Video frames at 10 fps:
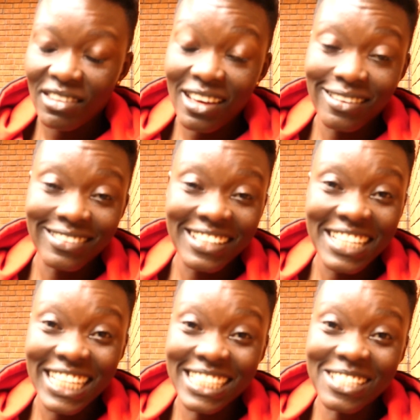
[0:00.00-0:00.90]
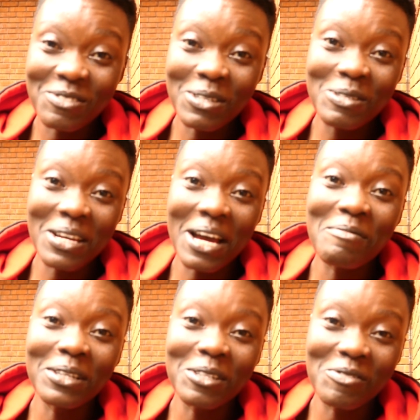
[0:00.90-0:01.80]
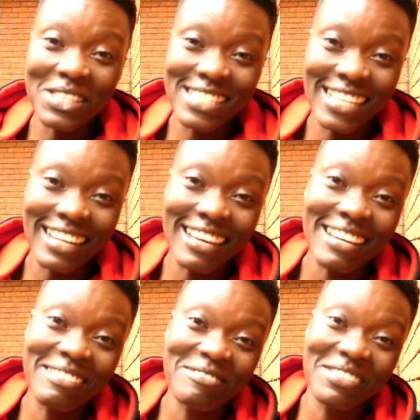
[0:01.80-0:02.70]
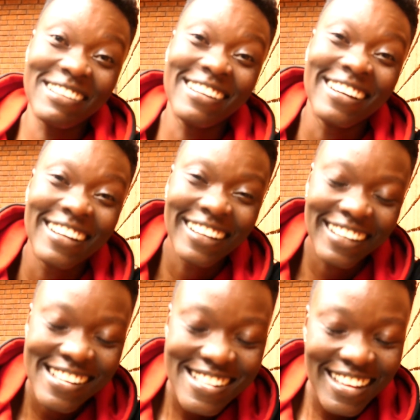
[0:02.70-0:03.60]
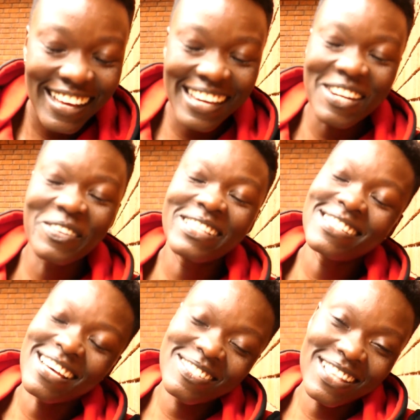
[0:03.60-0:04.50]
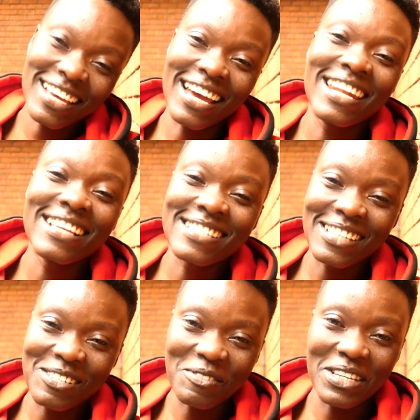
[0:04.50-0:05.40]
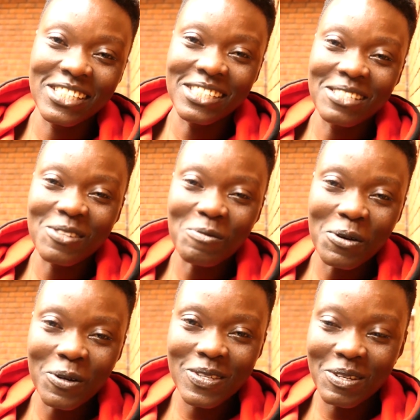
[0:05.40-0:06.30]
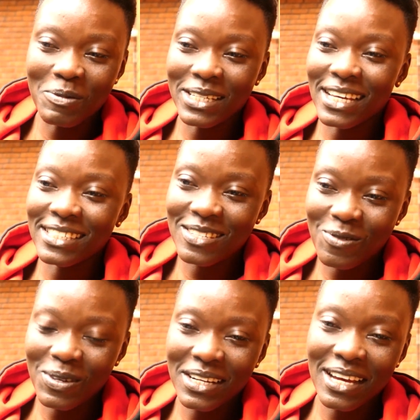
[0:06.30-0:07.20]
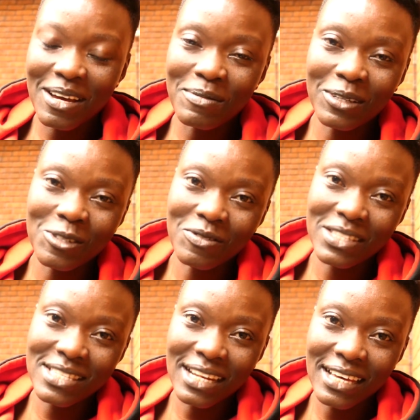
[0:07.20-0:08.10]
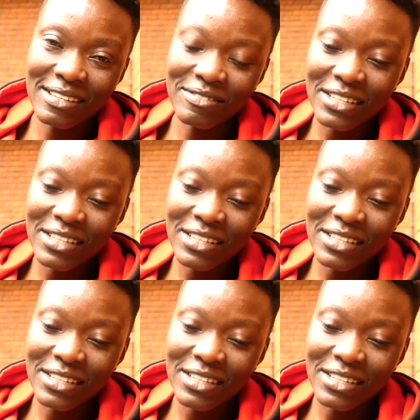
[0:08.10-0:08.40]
yeah, I just want to come out of this alive. I know it sounds like an exaggeration to most, but I just want to come out of this alive.